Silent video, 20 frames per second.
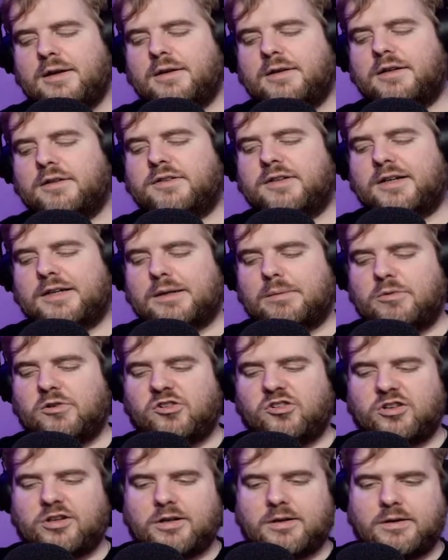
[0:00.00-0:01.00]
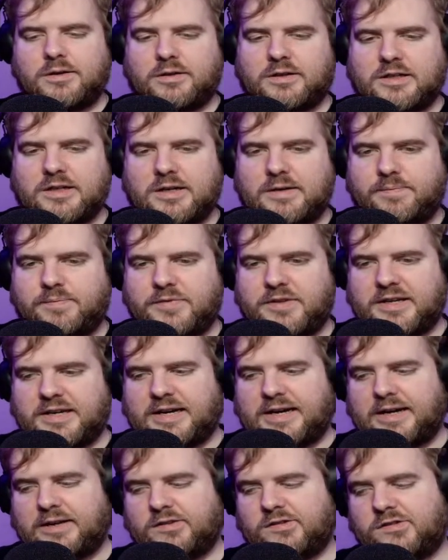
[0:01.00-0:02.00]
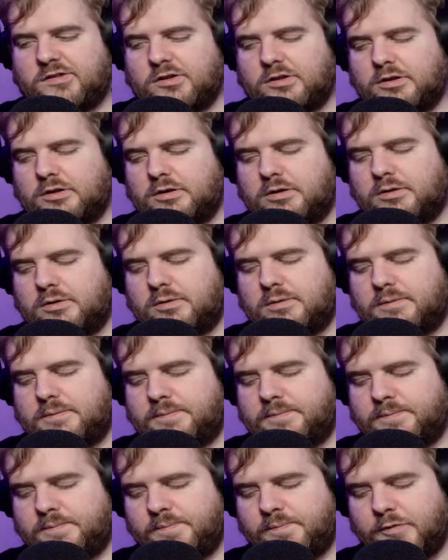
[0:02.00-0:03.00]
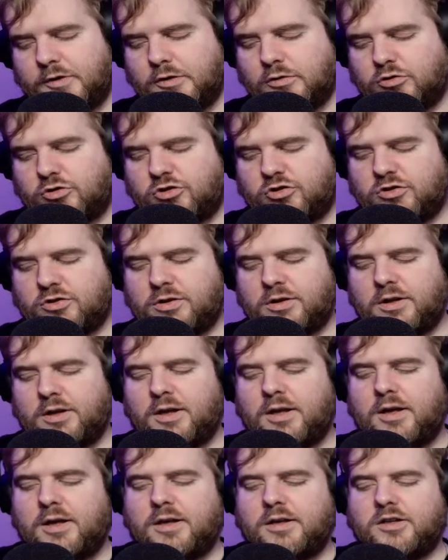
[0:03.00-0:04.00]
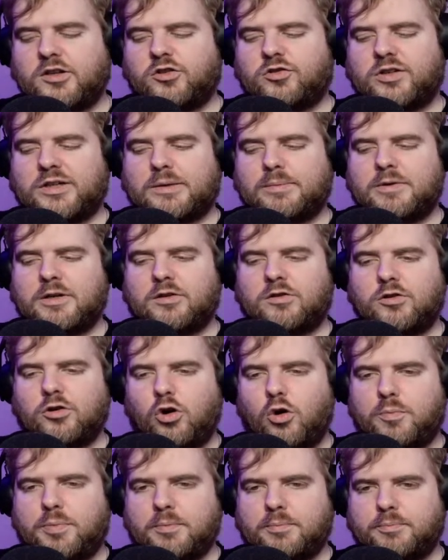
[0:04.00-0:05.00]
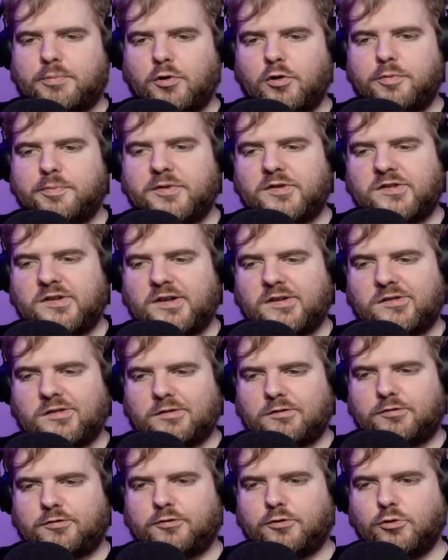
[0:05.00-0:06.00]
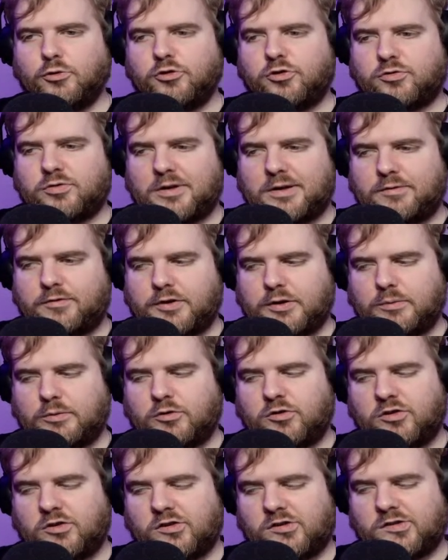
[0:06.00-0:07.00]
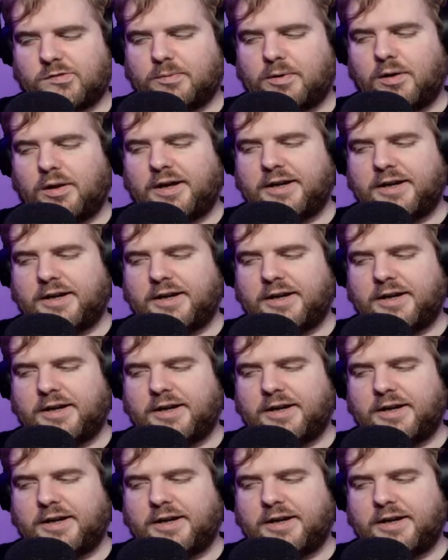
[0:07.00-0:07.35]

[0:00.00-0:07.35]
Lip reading: attacker machine. Okay, yeah, so note, it's recommended to open both machines in full screen view using the small